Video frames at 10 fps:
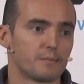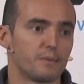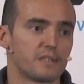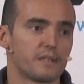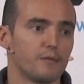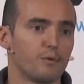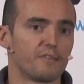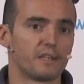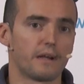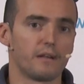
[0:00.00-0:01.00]
but still
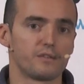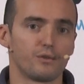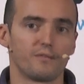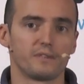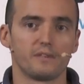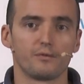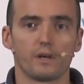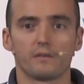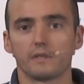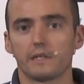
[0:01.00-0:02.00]
with a denial of service, if you
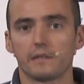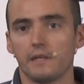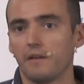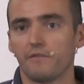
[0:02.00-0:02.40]
have like,